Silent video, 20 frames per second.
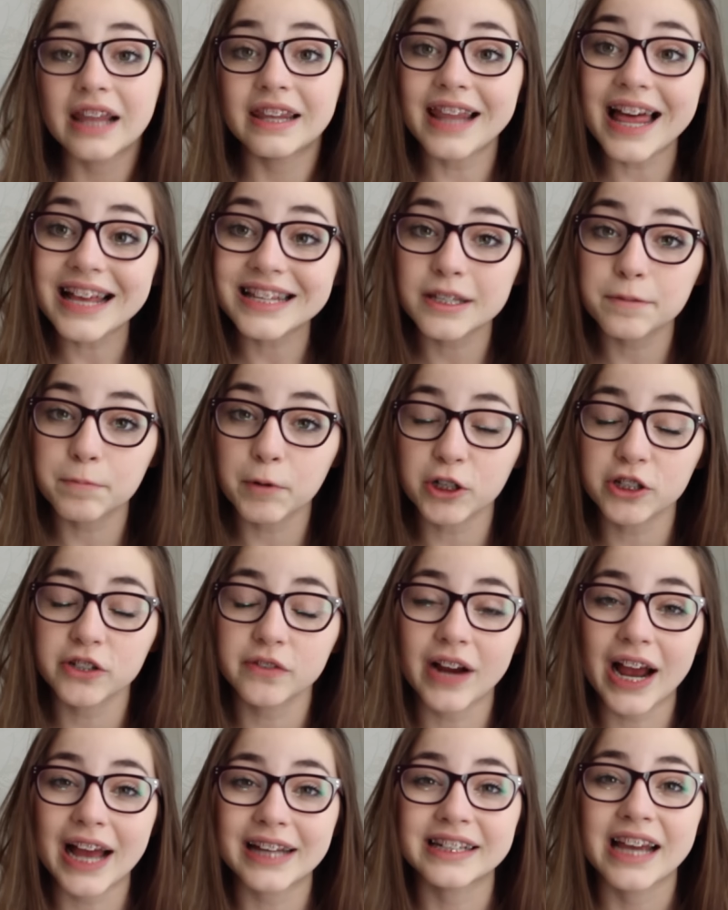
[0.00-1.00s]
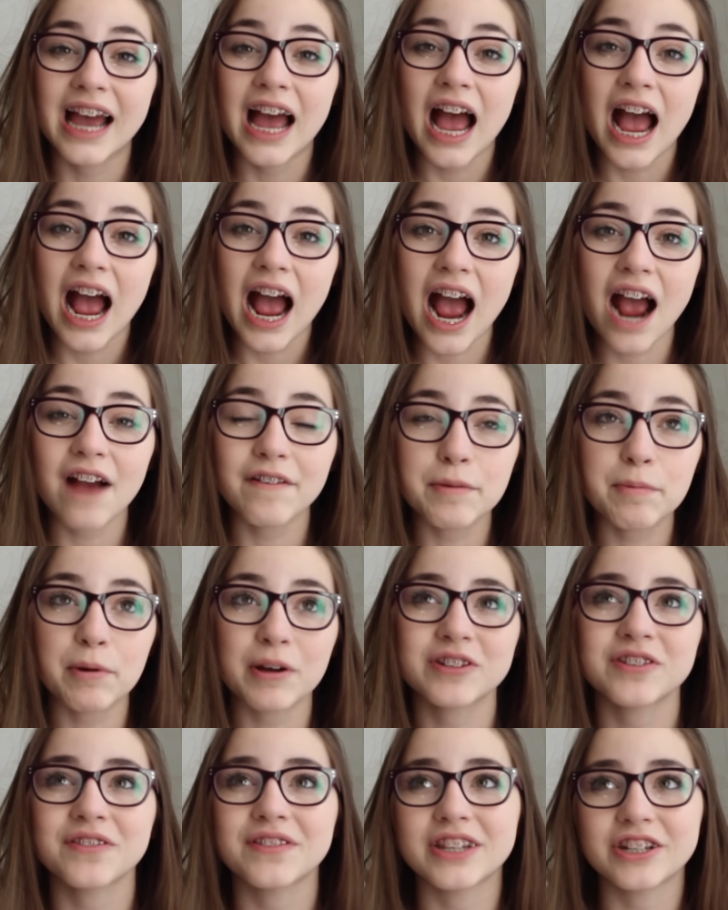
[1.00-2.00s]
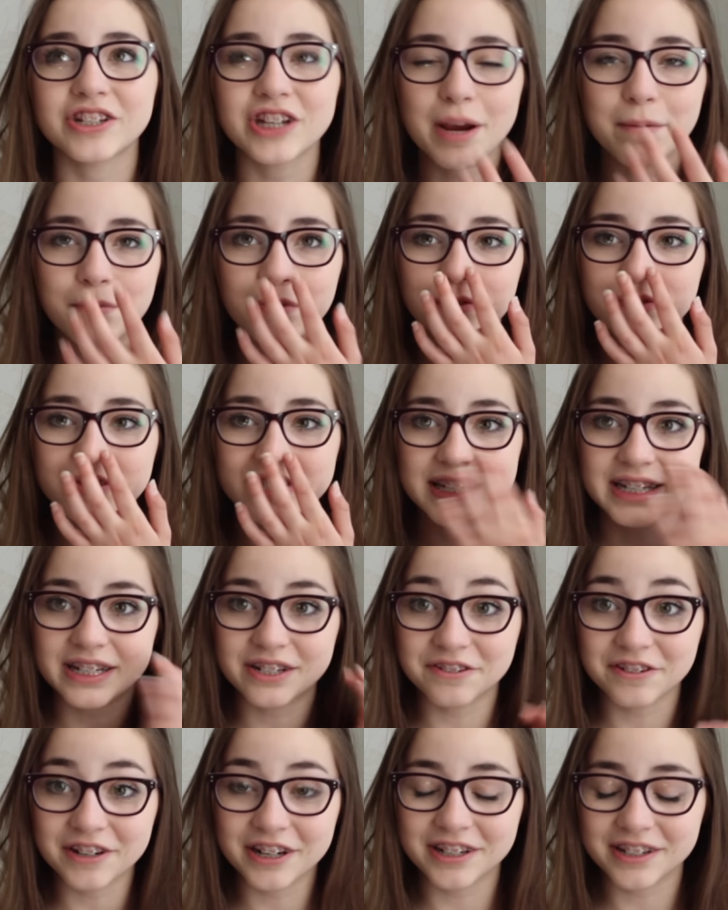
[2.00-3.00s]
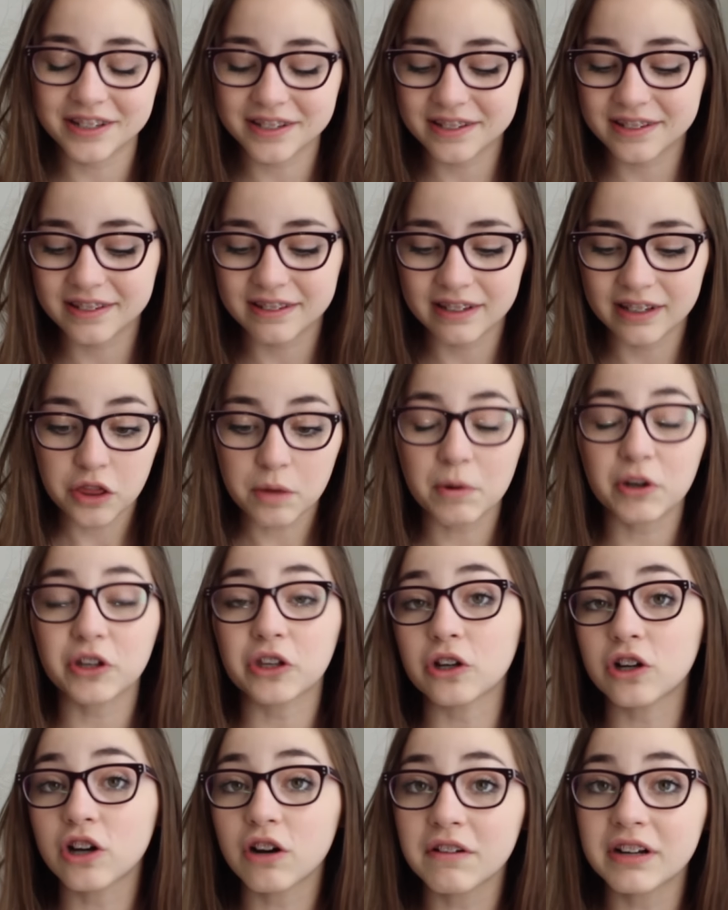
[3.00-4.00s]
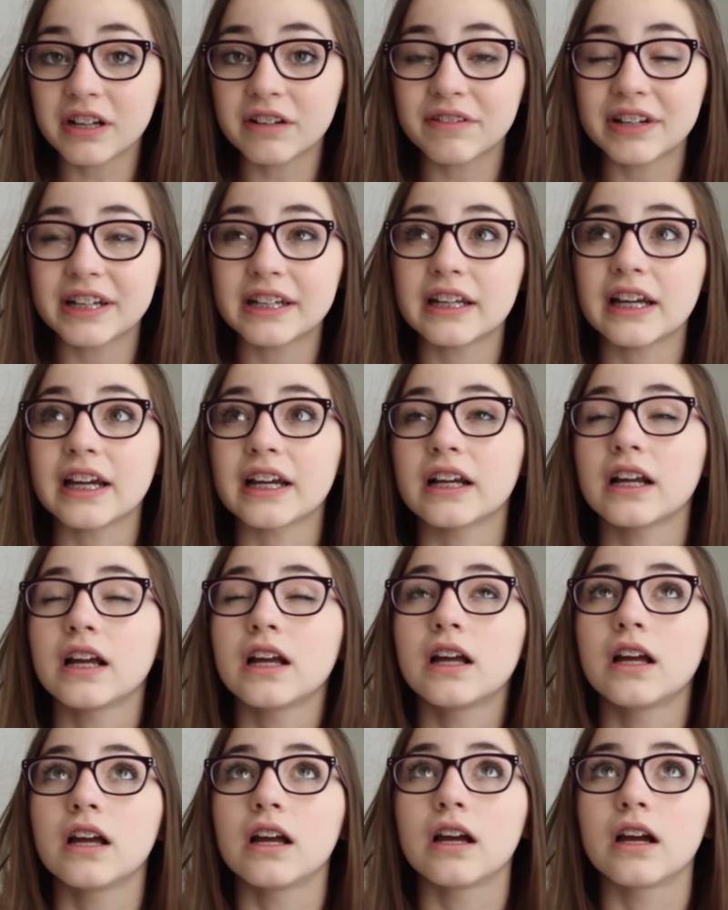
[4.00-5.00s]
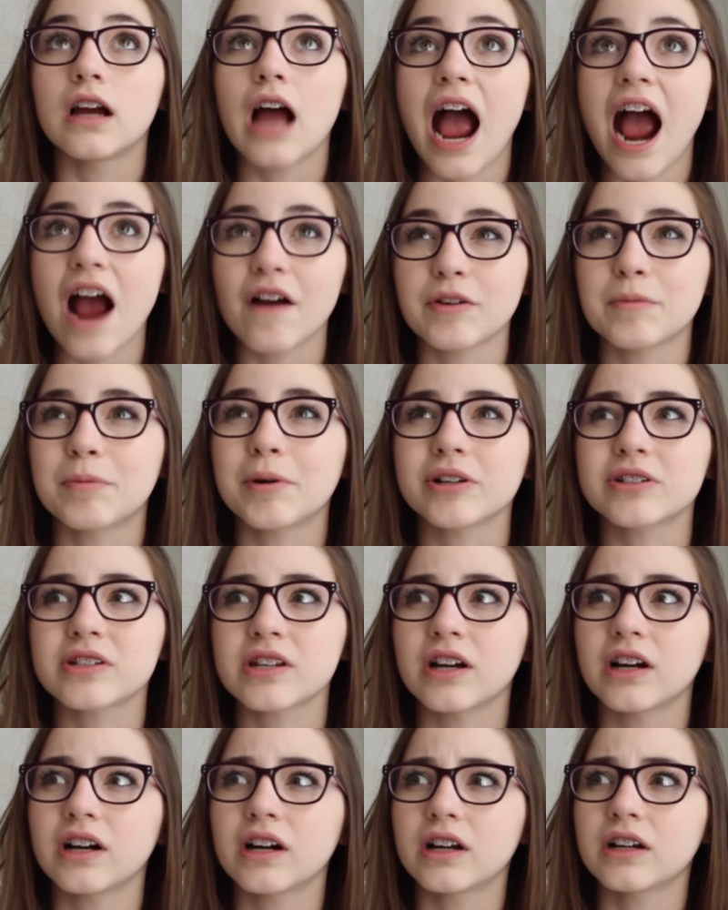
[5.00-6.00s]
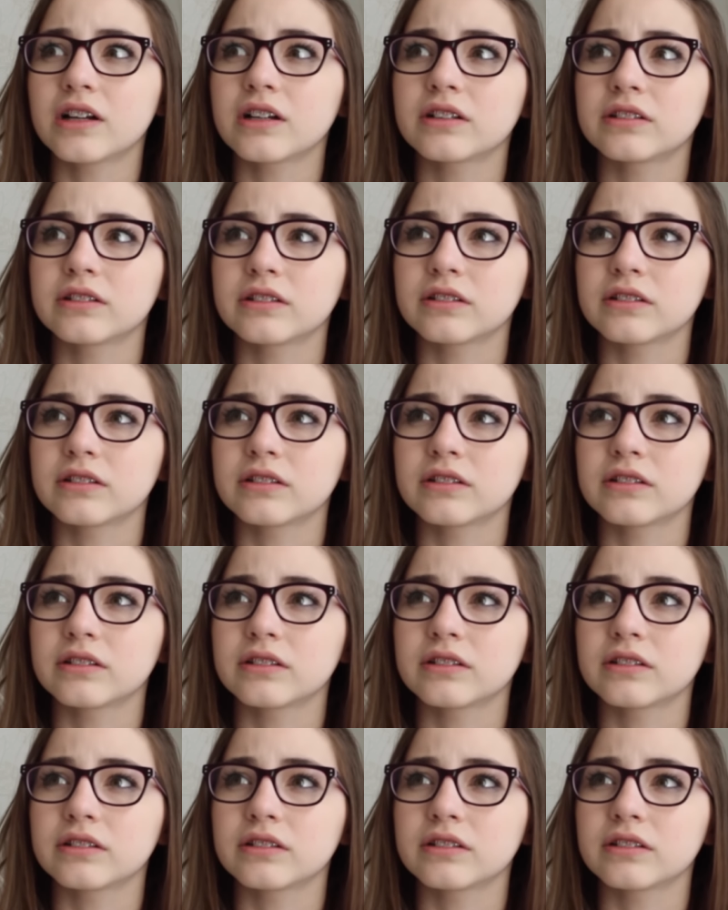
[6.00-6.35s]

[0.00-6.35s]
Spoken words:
Last book you read, Harry Potter and the Chamber of Secrets. The book you're currently reading, Harry Potter.